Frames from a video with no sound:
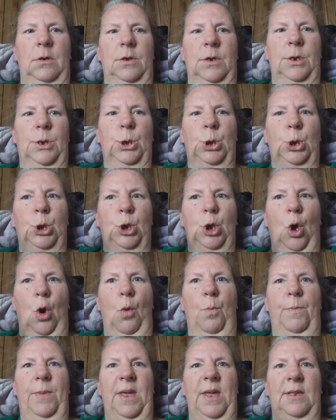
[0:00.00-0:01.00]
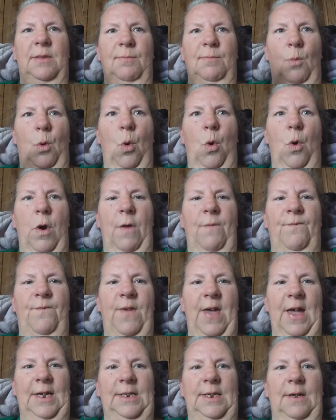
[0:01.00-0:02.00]
Soap is more
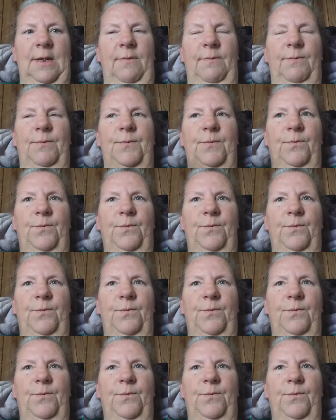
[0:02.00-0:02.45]
effective.